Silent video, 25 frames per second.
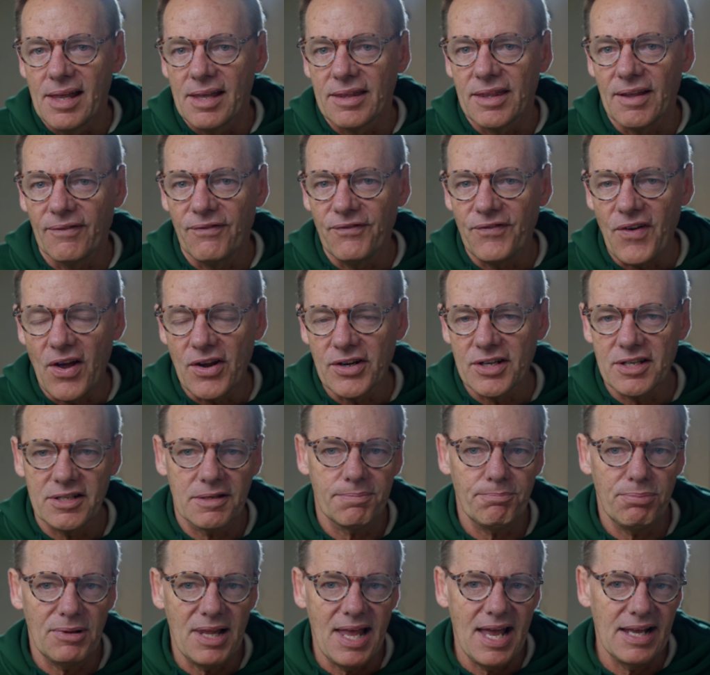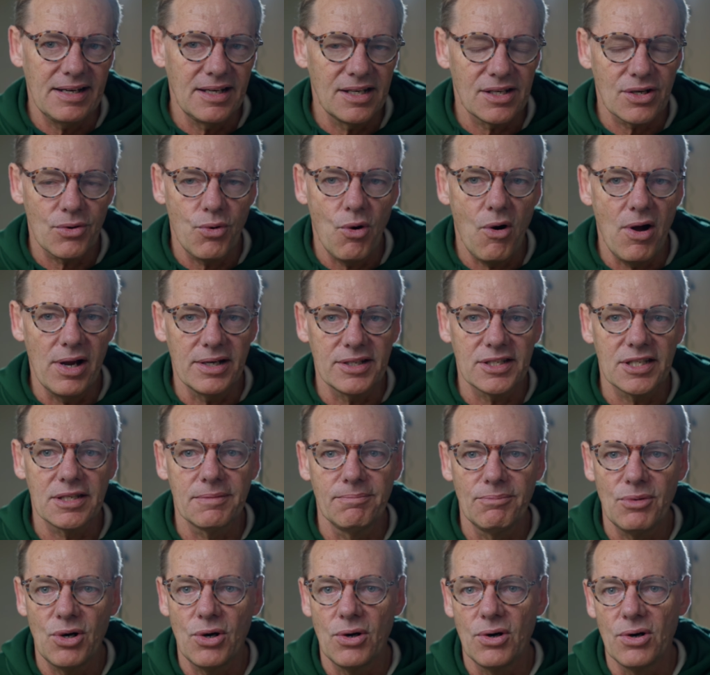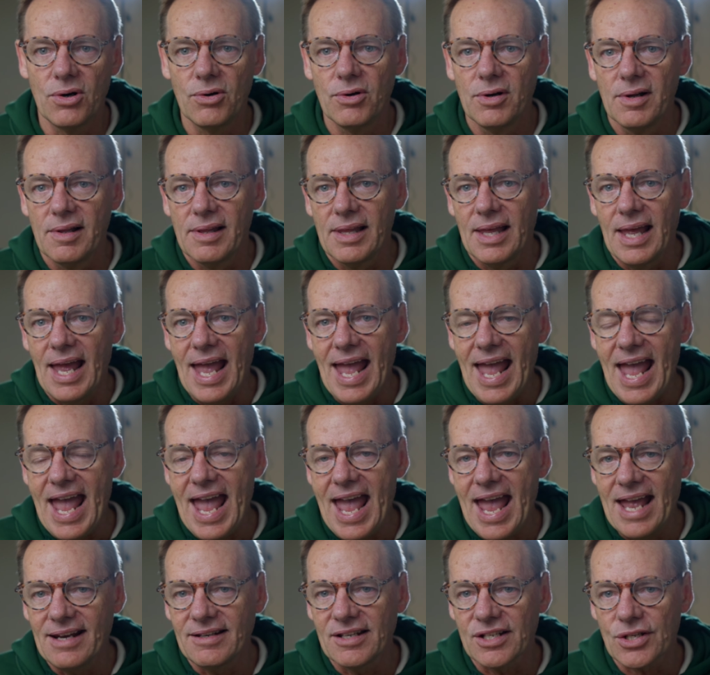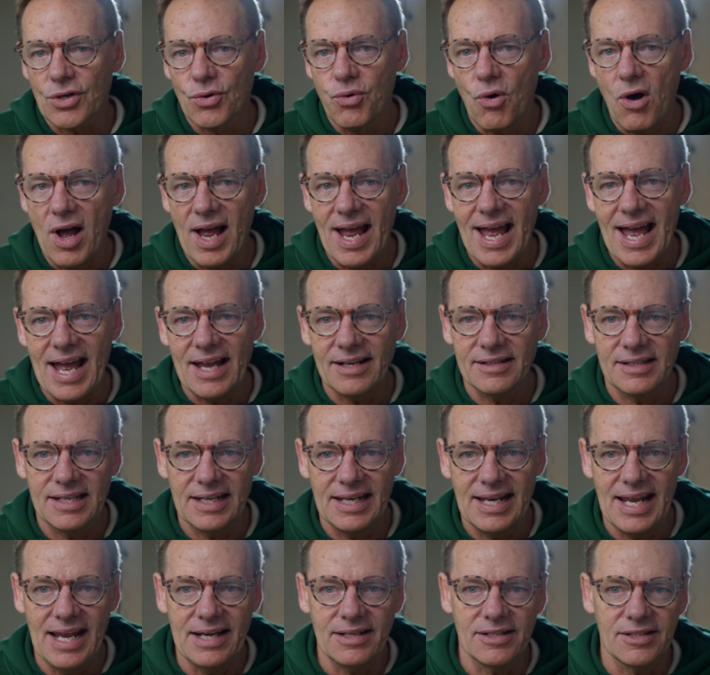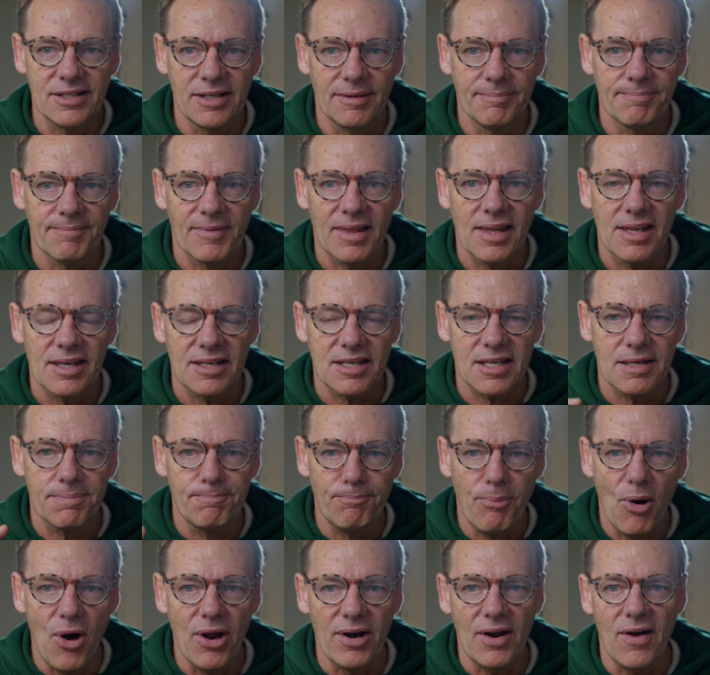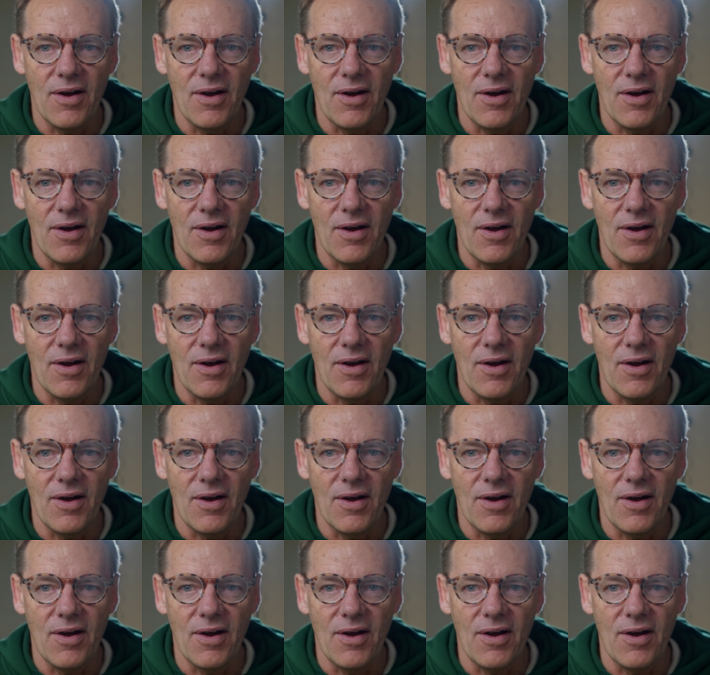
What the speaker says: the focus plane is quite small and it's quite hard to get them spot